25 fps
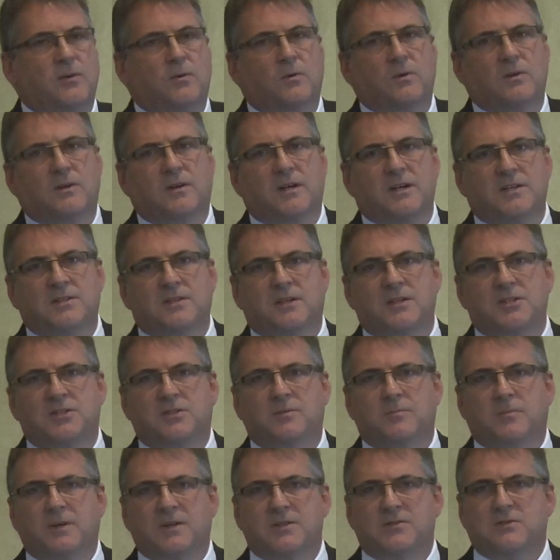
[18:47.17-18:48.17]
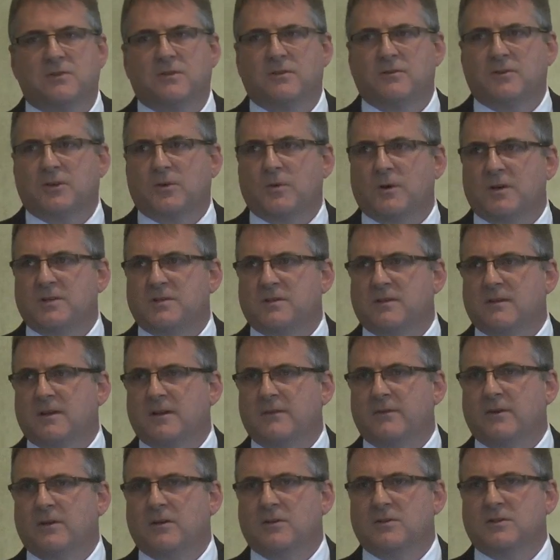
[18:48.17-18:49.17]
organisation based on the request that
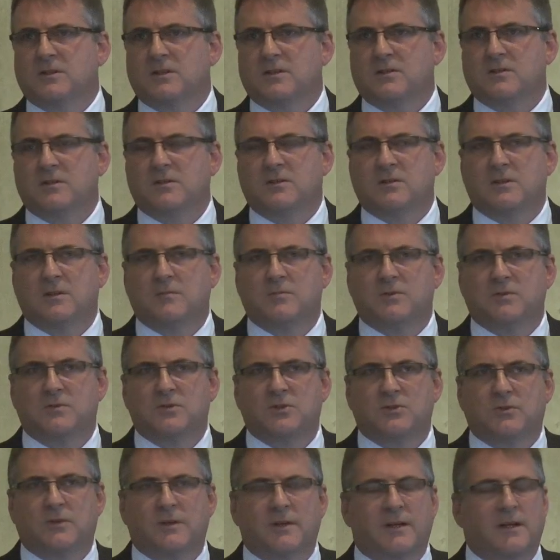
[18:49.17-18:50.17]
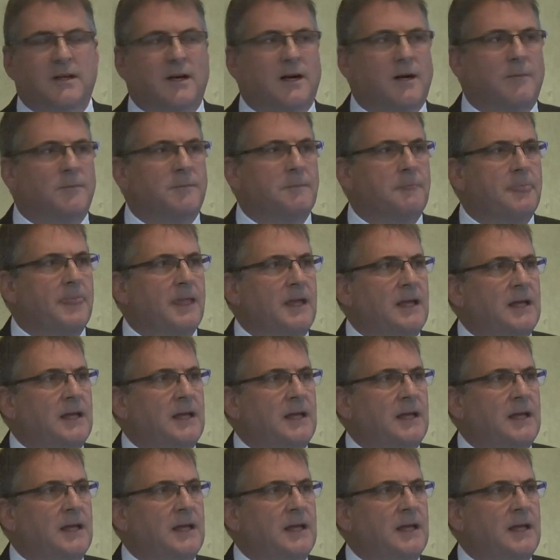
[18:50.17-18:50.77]
they've asked us in terms of joining up,